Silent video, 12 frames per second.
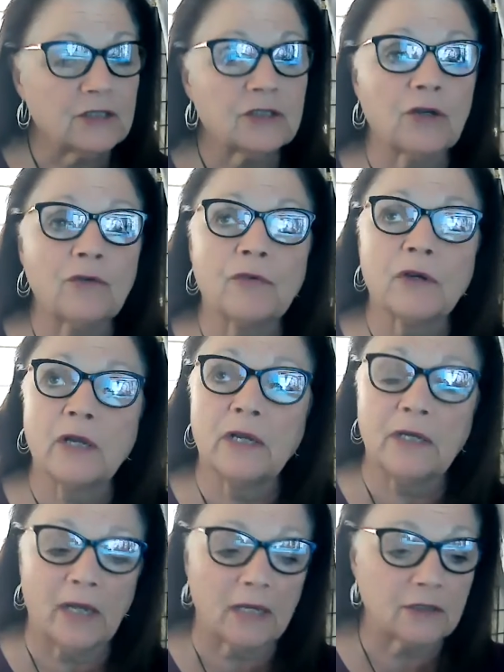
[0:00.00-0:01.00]
So for
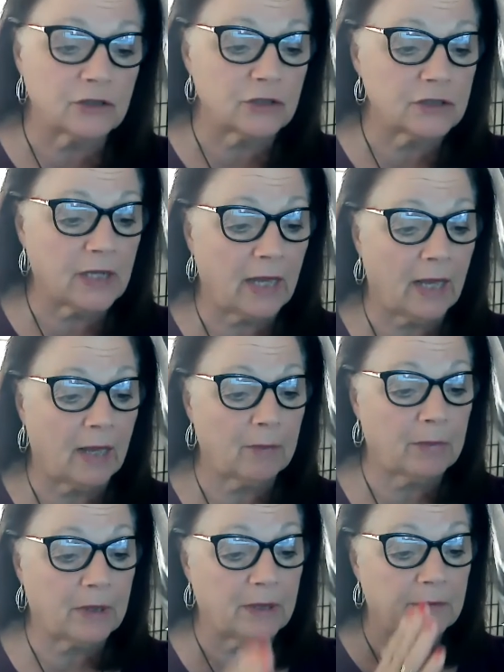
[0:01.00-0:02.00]
connection to
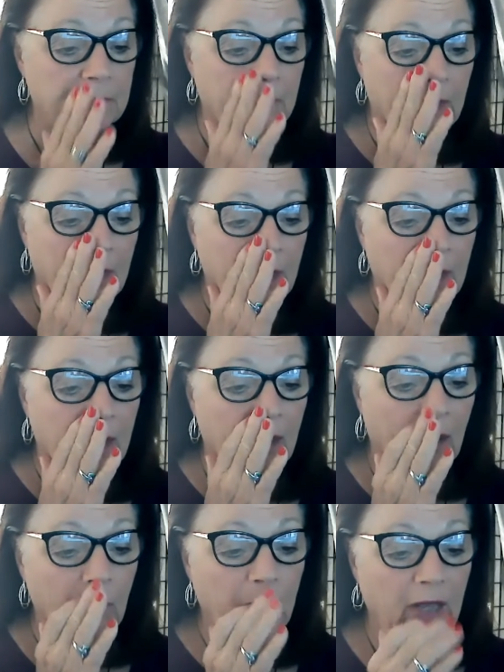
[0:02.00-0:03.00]
happen,
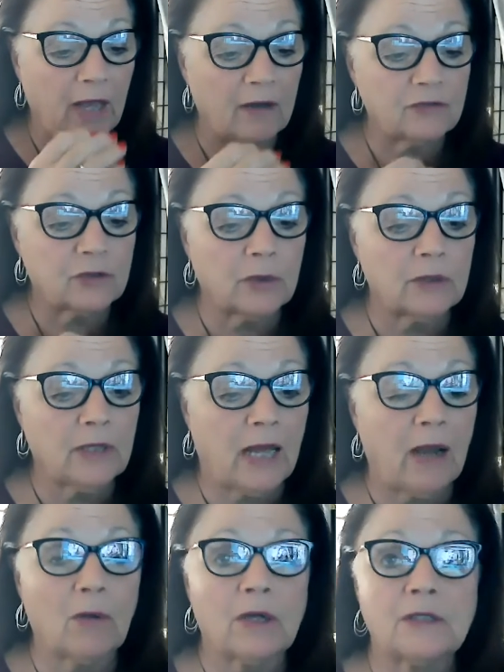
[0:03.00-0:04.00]
we have to
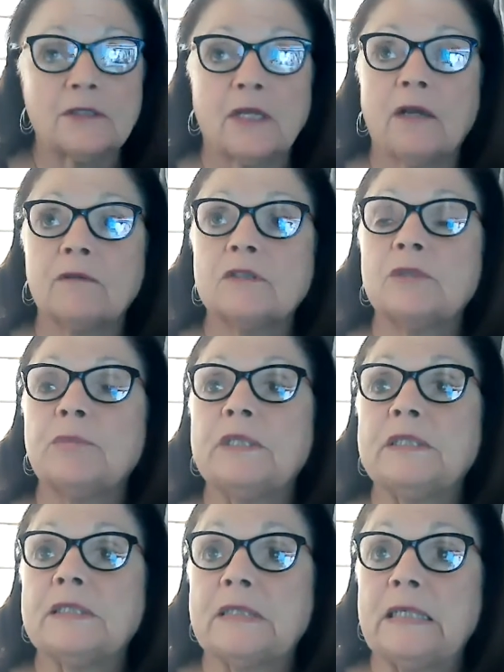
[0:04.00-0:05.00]
allow ourselves to
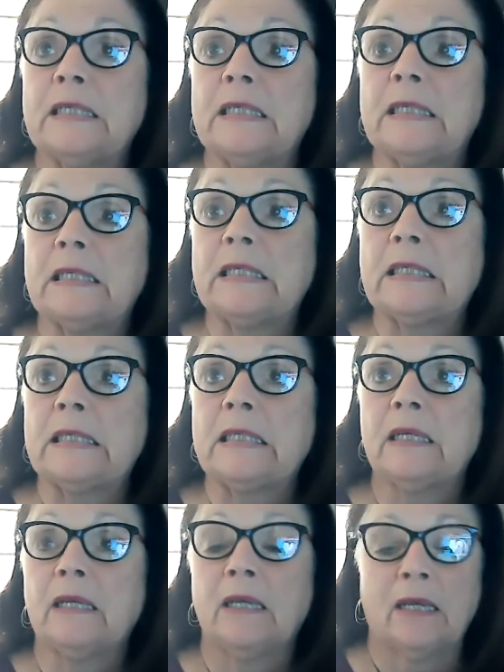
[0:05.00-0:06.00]
be seen.
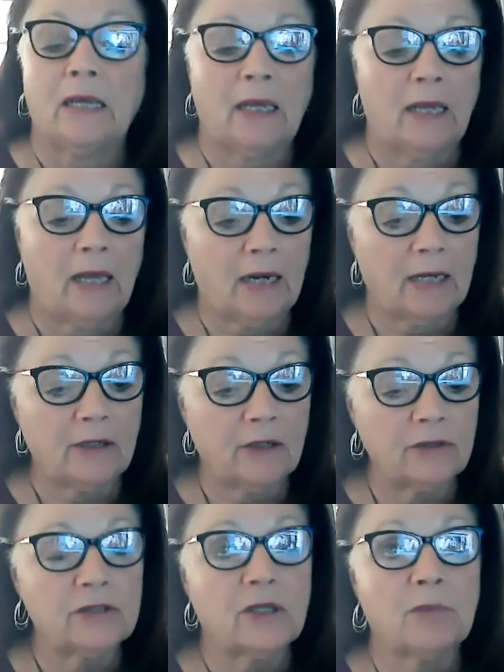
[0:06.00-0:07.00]
And I
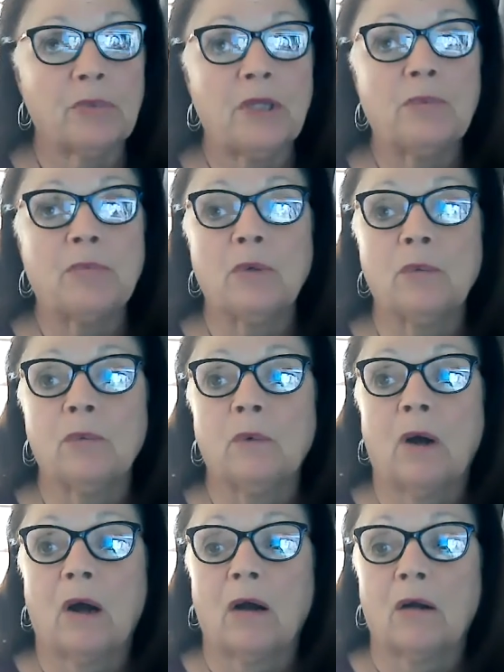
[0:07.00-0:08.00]
know some people
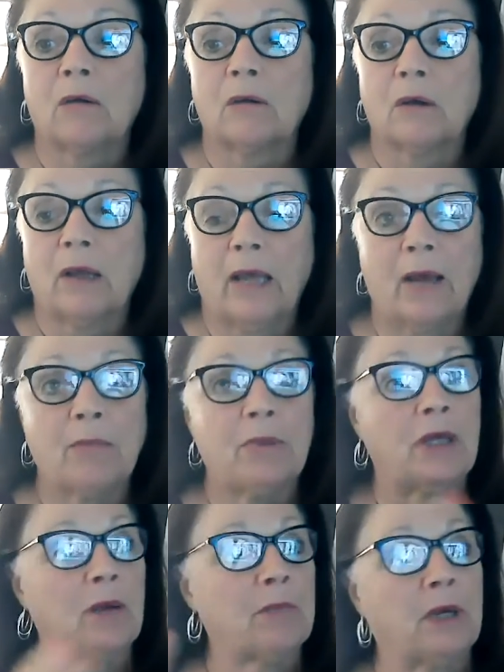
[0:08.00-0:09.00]
are
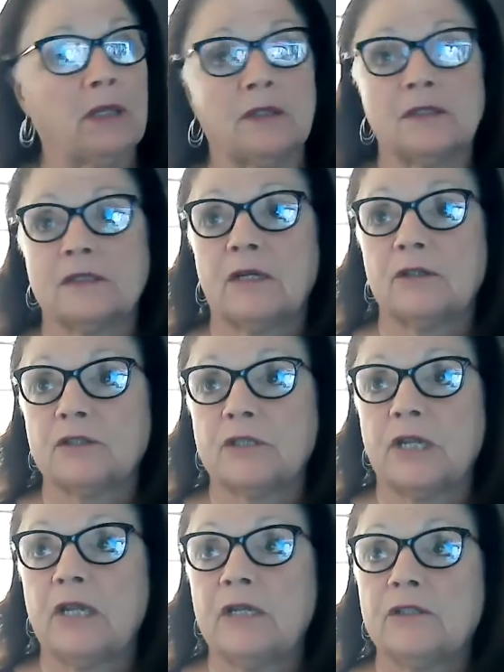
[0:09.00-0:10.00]
happy up on the center
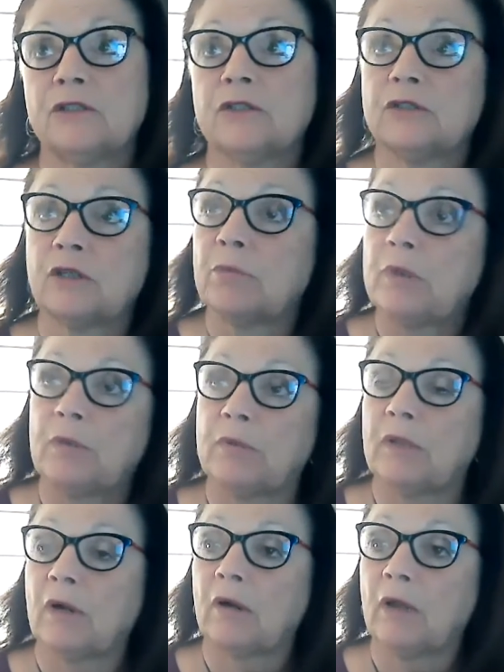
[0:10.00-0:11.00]
stage, and some
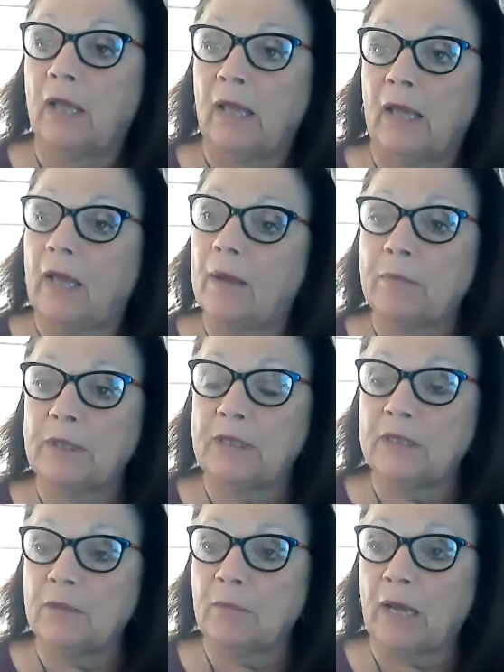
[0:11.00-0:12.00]
people are happy
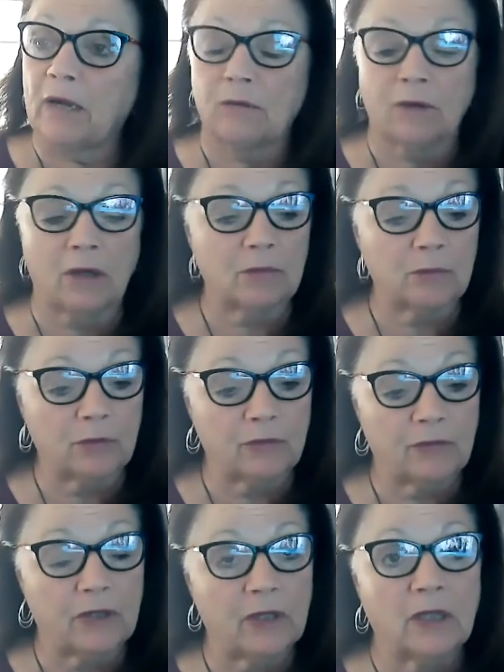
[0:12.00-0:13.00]
in the background
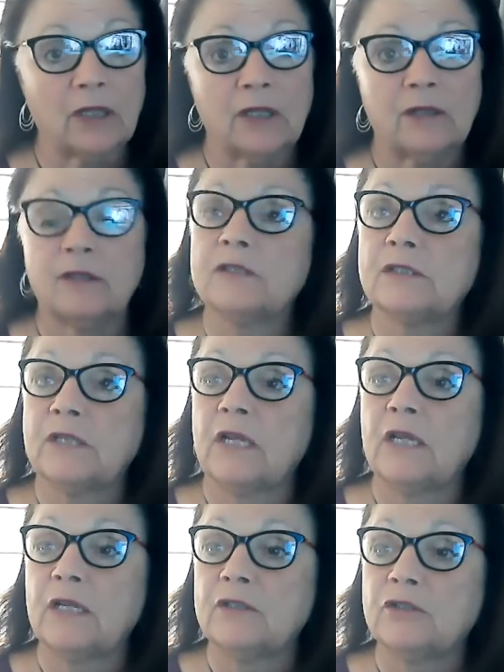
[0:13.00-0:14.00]
moving the
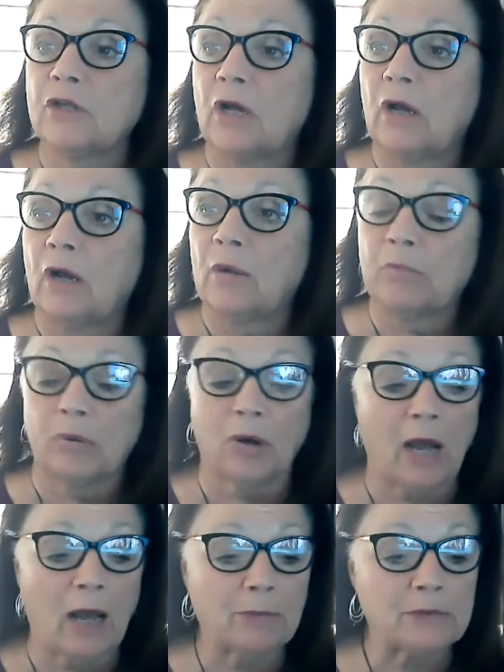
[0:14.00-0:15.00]
stage
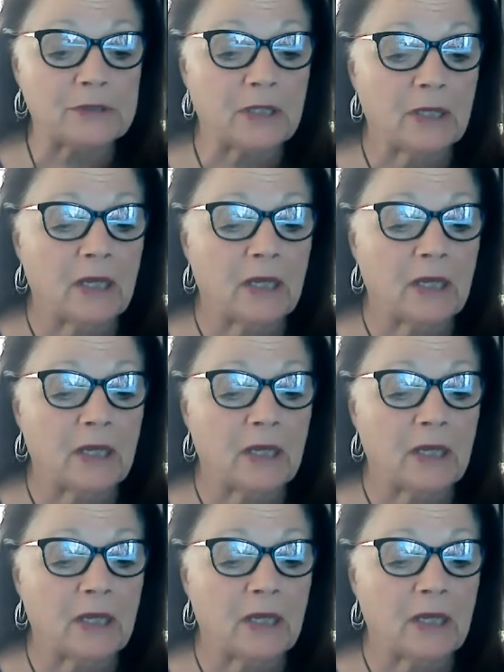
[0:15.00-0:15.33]
props.